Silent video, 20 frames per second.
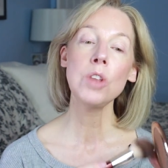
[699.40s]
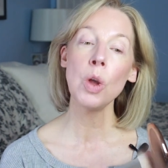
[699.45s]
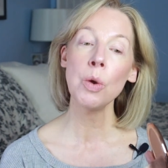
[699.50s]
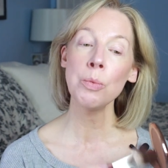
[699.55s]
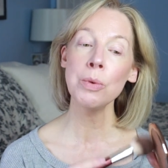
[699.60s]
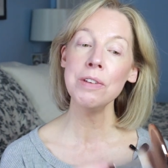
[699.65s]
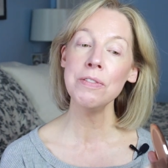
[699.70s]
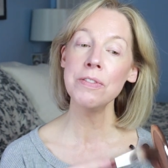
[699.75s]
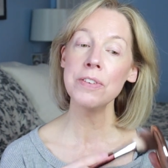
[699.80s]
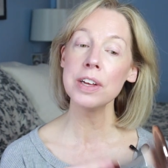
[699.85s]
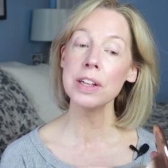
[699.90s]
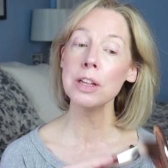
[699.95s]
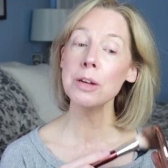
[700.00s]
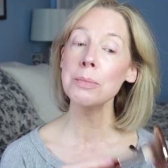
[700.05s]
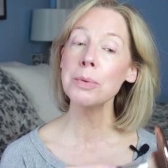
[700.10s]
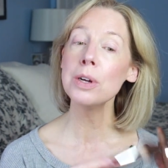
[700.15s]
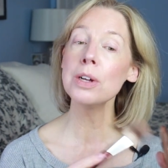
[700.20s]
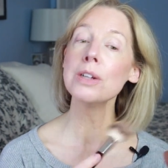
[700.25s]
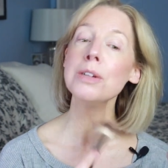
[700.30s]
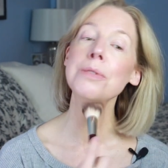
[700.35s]

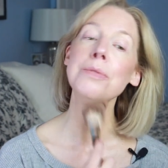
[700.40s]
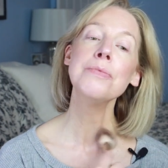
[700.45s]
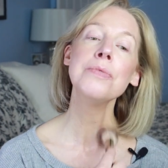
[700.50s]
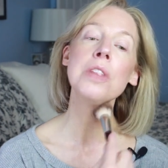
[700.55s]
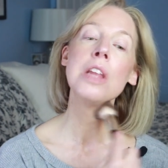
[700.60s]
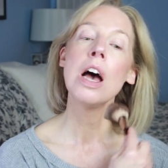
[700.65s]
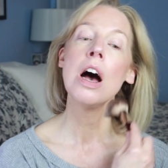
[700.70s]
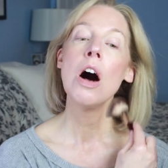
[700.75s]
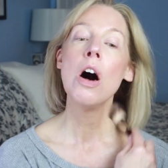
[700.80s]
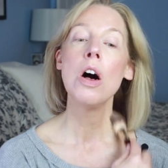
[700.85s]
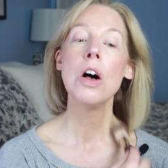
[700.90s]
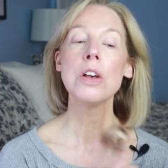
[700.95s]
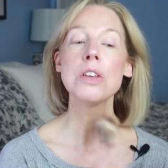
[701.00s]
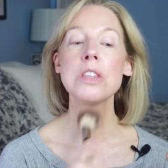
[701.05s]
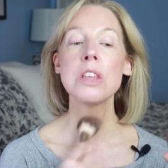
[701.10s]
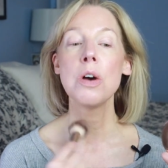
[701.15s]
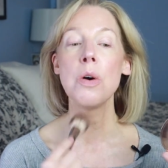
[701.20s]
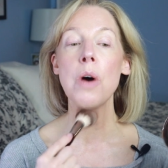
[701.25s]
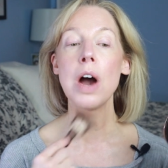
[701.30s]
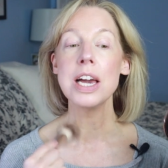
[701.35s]
refillable.
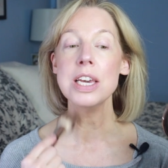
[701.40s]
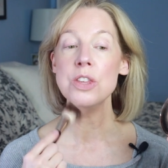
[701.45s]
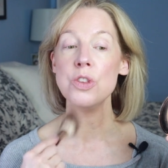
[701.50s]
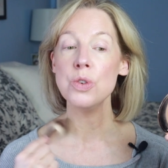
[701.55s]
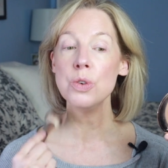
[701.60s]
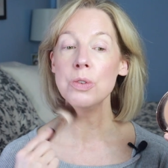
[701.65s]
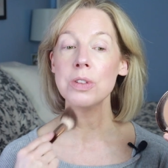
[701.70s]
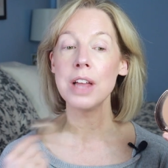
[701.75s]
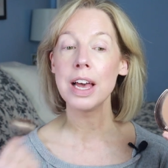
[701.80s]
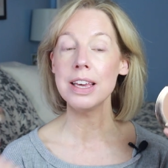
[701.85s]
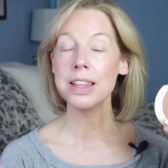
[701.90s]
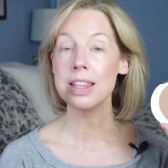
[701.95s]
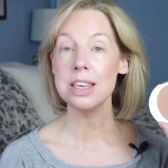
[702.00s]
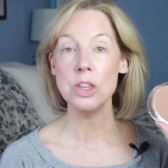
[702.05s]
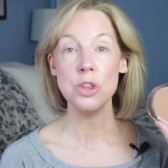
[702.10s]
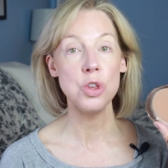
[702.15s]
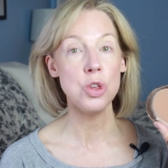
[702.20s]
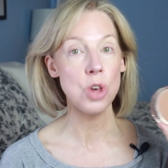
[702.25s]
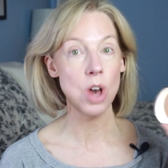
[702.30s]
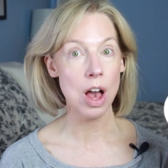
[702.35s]
Also, I do like the
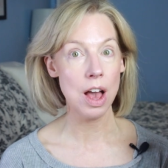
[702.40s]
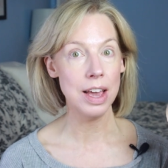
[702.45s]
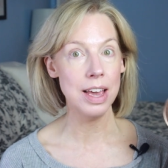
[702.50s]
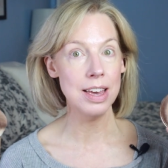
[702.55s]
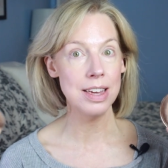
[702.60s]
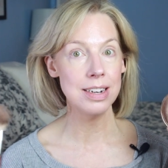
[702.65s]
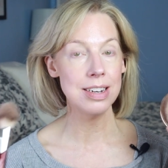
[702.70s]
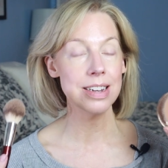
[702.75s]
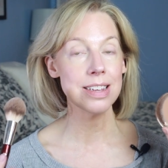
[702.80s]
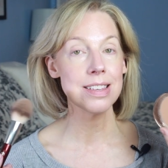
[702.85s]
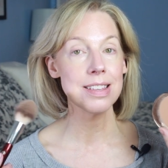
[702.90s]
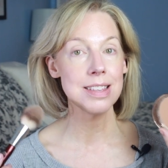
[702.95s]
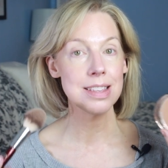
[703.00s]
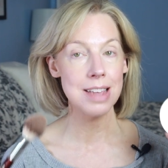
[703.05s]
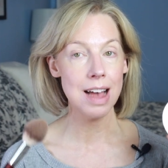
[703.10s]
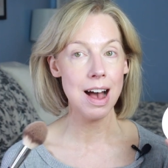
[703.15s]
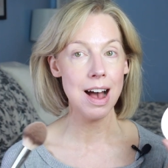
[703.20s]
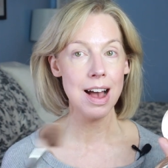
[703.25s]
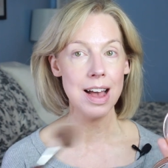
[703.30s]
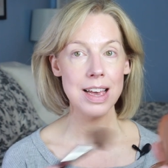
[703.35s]
giant
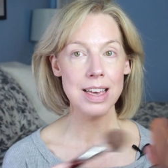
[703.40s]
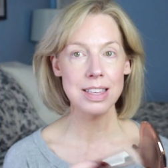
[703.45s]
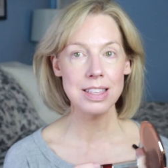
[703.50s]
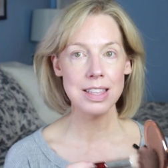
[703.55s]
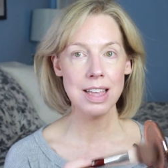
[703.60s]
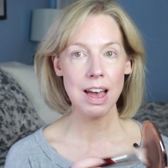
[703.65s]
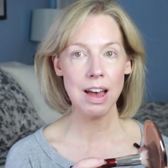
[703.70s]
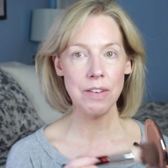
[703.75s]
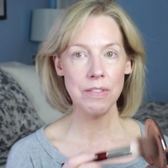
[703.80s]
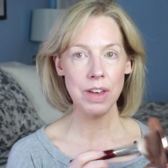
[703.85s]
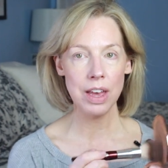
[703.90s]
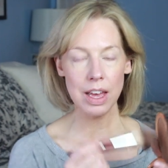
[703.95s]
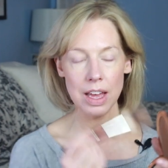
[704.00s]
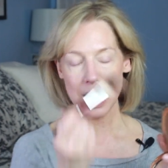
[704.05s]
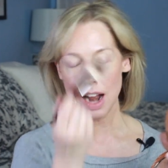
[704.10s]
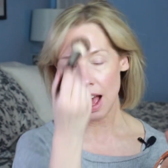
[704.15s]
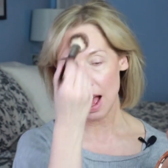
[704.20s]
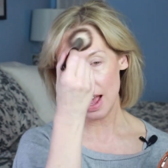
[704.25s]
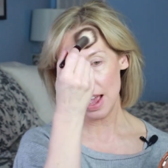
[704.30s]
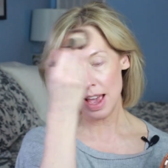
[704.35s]
size of
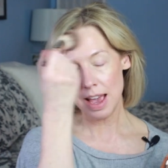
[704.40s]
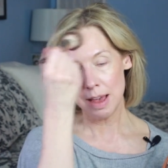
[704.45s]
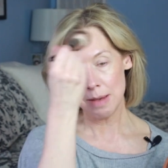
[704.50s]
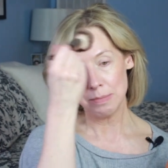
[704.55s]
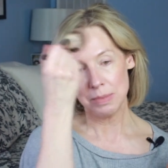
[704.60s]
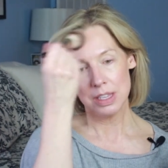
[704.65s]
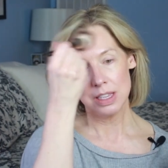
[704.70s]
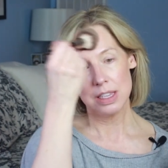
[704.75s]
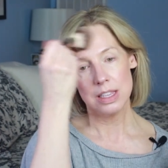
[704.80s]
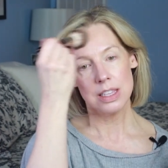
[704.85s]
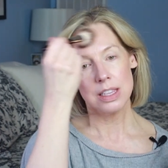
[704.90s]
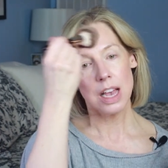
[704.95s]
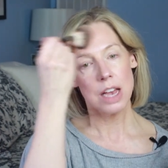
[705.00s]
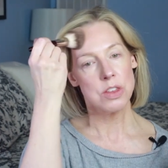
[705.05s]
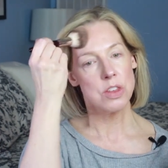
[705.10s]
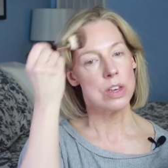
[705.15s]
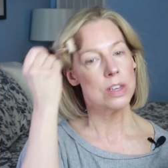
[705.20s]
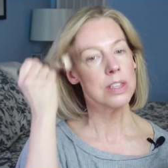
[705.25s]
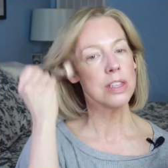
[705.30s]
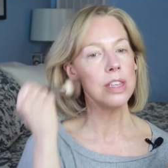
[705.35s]
it. I am
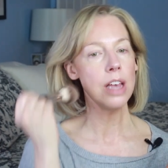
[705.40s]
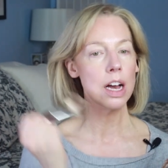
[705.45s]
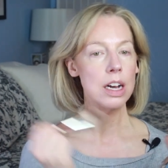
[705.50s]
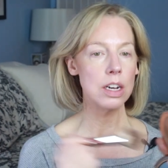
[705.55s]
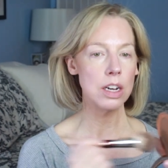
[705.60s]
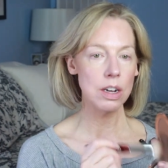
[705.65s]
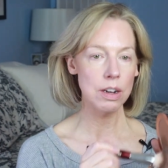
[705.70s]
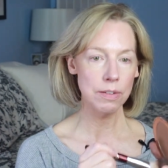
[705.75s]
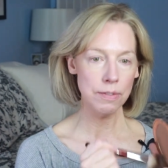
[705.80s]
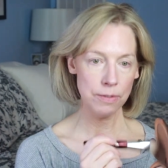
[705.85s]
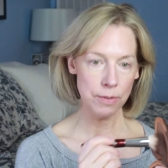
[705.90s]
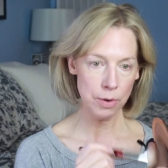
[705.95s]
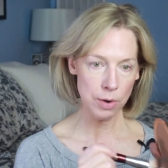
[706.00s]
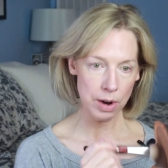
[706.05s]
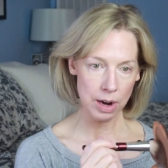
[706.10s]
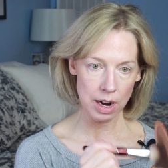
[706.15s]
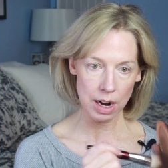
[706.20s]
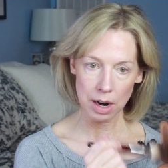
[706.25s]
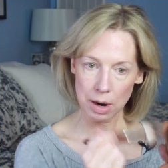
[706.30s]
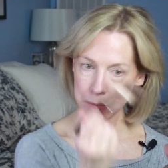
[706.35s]
such a sucker
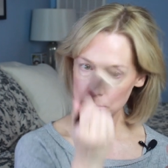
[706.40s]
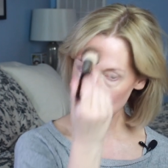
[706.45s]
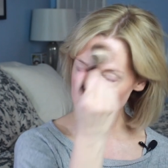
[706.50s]
for